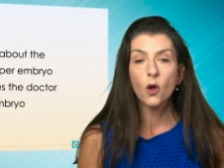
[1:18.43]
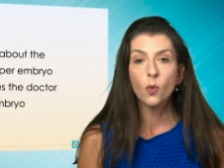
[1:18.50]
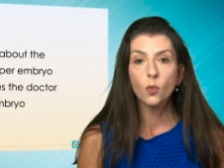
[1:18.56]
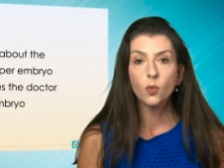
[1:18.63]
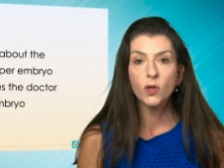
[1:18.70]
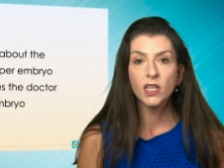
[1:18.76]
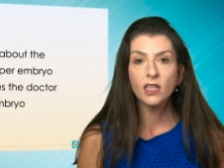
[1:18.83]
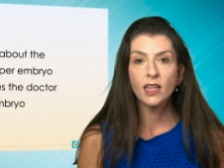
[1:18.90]

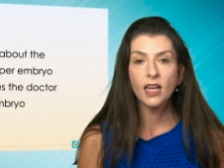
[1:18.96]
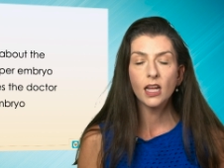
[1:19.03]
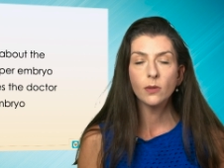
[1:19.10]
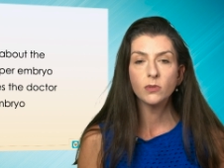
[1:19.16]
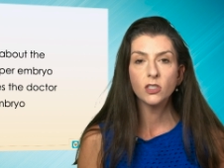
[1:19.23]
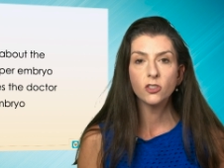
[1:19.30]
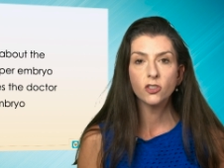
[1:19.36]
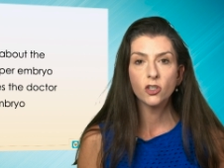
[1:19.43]
will
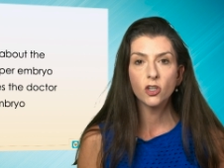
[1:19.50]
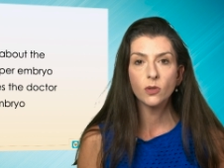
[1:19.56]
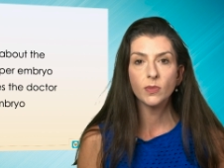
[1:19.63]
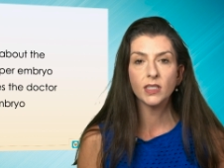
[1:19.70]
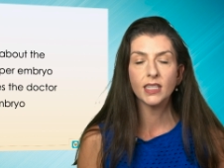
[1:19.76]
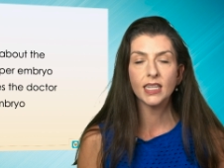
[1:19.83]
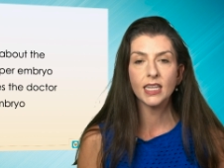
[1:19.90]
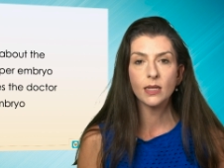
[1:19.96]
help
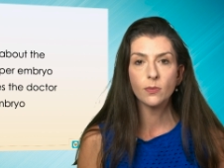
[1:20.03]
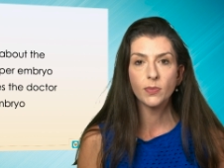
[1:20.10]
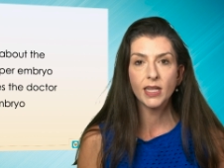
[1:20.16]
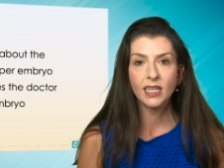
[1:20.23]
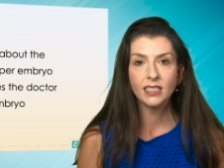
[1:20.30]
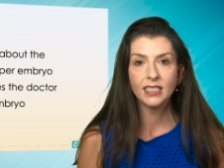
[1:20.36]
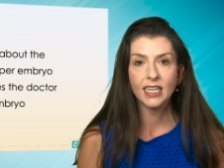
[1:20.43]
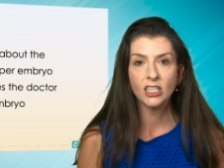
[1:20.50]
determine the
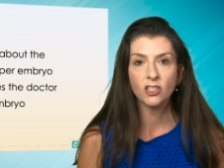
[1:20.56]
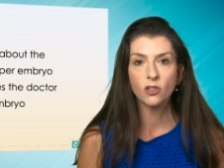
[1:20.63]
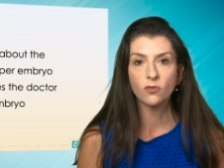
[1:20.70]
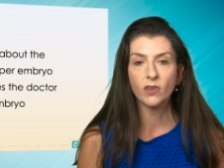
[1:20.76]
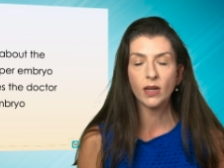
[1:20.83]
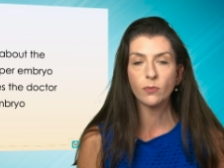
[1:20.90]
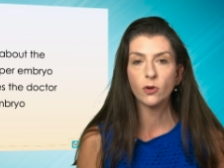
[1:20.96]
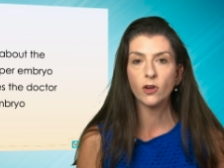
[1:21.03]
implantation
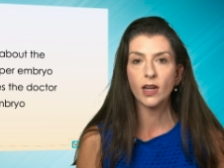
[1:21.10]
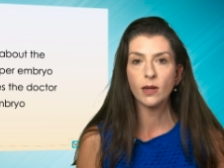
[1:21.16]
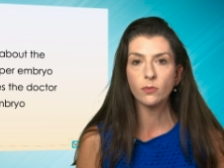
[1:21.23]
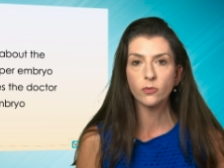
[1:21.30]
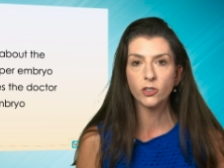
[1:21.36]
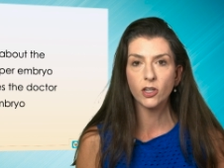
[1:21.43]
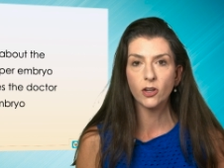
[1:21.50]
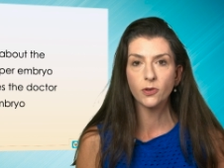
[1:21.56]
rate per
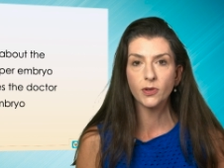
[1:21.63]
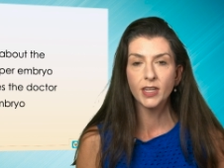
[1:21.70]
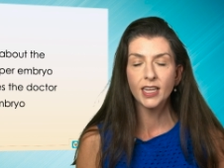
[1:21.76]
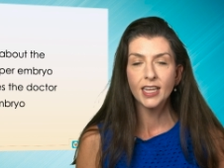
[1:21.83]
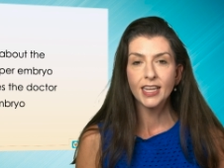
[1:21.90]
embryo.